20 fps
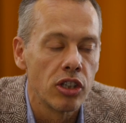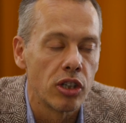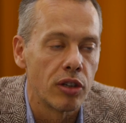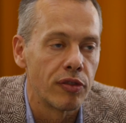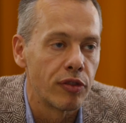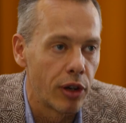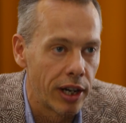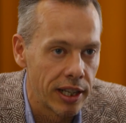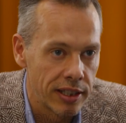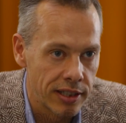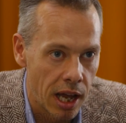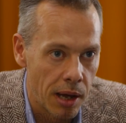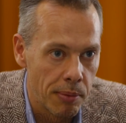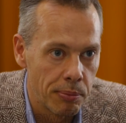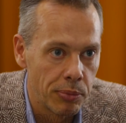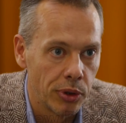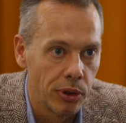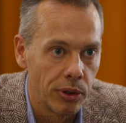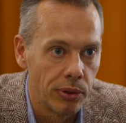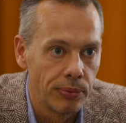So for
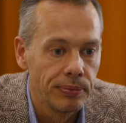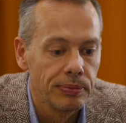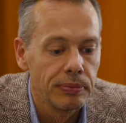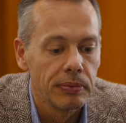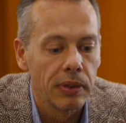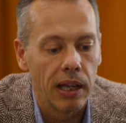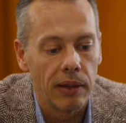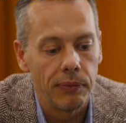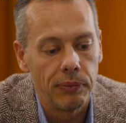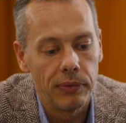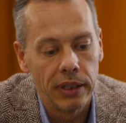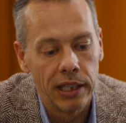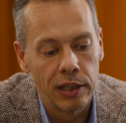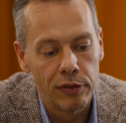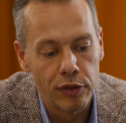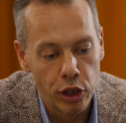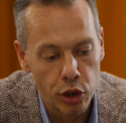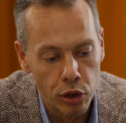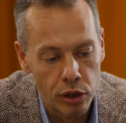example, if a